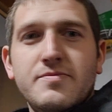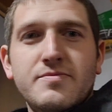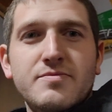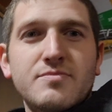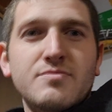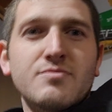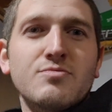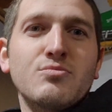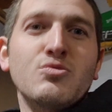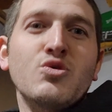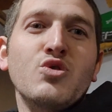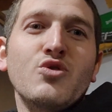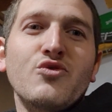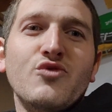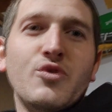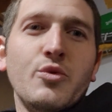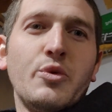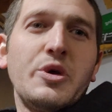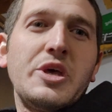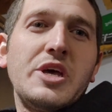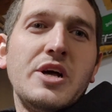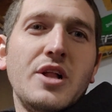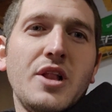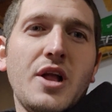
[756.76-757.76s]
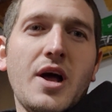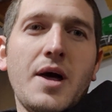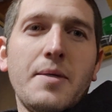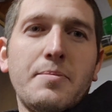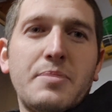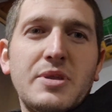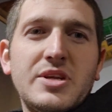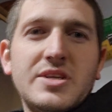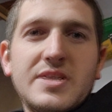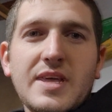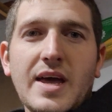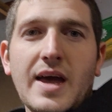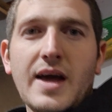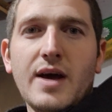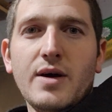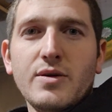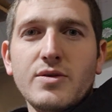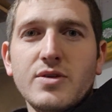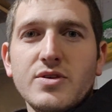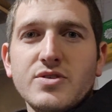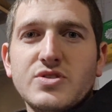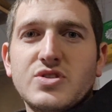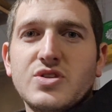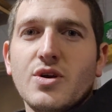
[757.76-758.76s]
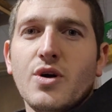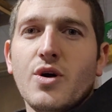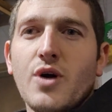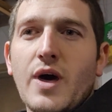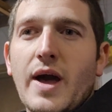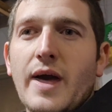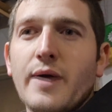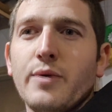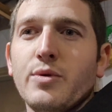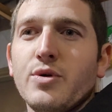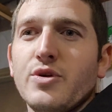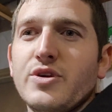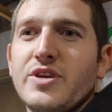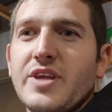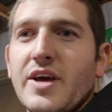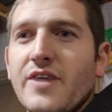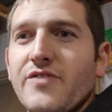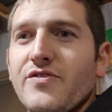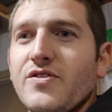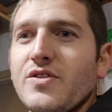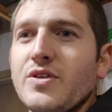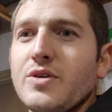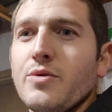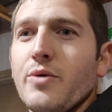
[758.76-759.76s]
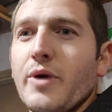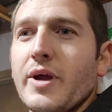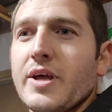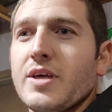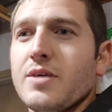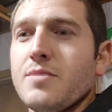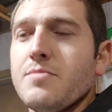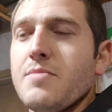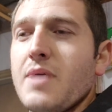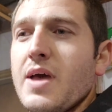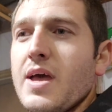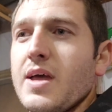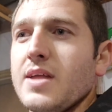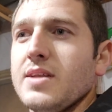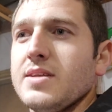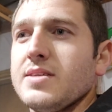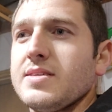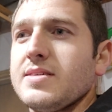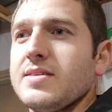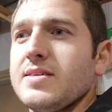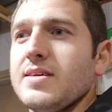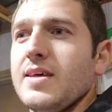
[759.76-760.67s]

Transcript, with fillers: move the wheel up and down, so I would definitely recommend